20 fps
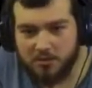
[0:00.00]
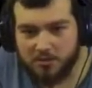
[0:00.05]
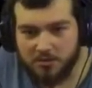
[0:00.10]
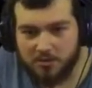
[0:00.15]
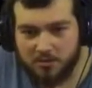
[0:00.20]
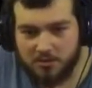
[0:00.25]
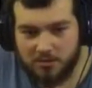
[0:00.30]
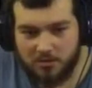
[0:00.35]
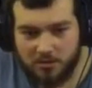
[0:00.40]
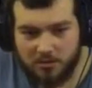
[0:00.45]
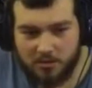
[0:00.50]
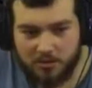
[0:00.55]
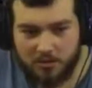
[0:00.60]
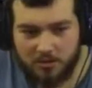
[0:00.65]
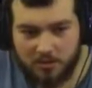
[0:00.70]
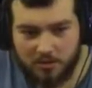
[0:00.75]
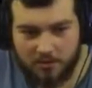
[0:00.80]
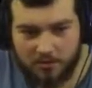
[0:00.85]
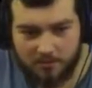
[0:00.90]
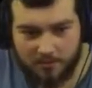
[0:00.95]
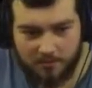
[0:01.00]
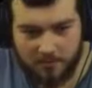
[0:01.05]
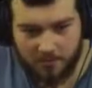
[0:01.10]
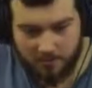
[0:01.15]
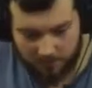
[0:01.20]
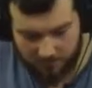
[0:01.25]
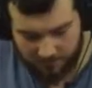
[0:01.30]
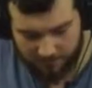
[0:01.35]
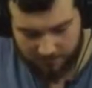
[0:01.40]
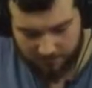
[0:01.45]

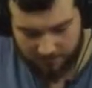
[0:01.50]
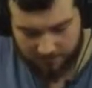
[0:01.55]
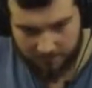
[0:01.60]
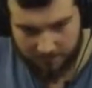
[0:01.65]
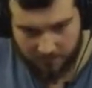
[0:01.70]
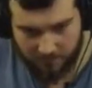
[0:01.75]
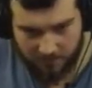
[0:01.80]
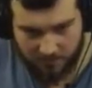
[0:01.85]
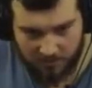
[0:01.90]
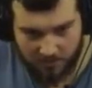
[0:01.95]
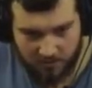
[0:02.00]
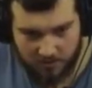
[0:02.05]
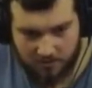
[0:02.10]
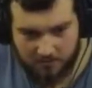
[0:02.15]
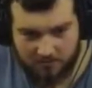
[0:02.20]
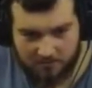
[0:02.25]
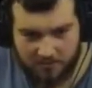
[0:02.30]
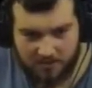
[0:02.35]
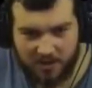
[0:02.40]
(no one is talking)